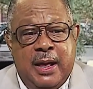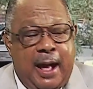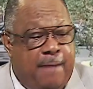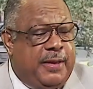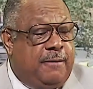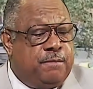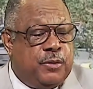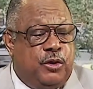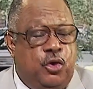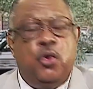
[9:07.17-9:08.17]
I mean,
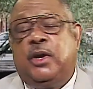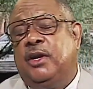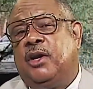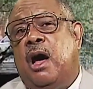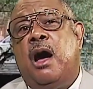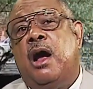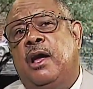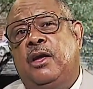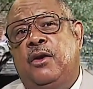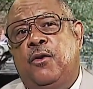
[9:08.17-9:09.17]
you can
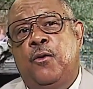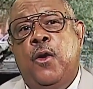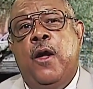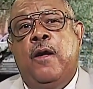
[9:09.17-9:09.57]
argue